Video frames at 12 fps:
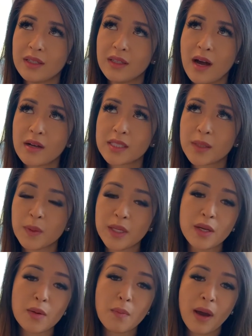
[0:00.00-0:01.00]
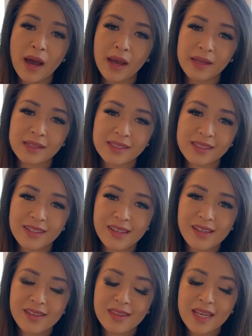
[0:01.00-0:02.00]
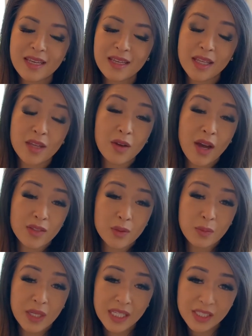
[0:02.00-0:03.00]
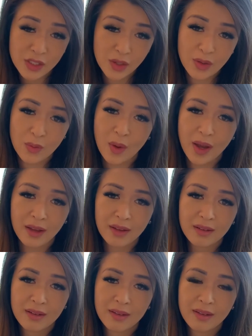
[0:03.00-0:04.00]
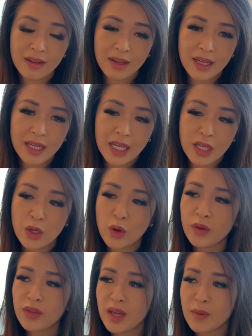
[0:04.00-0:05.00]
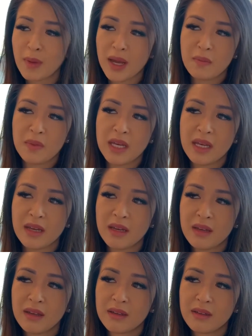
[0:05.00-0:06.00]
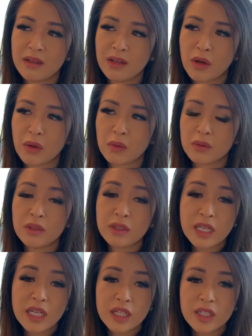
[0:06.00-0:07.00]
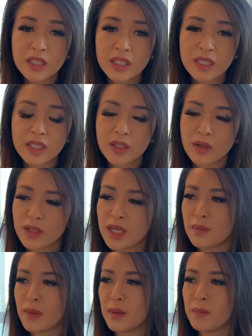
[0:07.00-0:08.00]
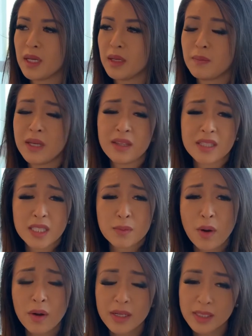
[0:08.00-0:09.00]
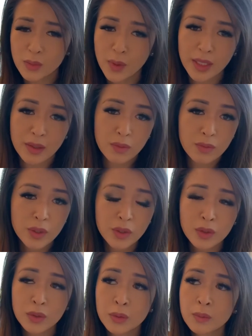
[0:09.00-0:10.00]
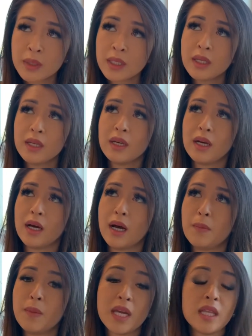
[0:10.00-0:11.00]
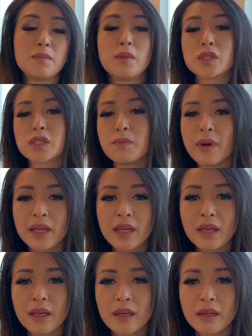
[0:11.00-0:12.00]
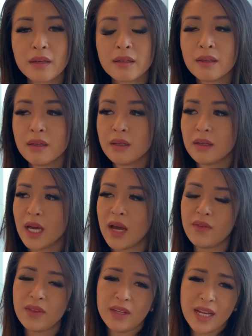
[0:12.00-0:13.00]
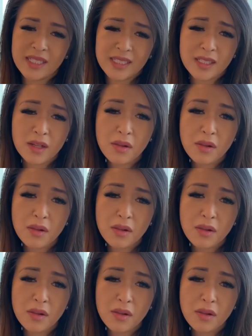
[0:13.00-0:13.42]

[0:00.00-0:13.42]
locked up in your mind, thinking that you have to be a certain way. Your thing might be, looking good. Your thing might be being the smartest one in the room, making the most money, having the nicest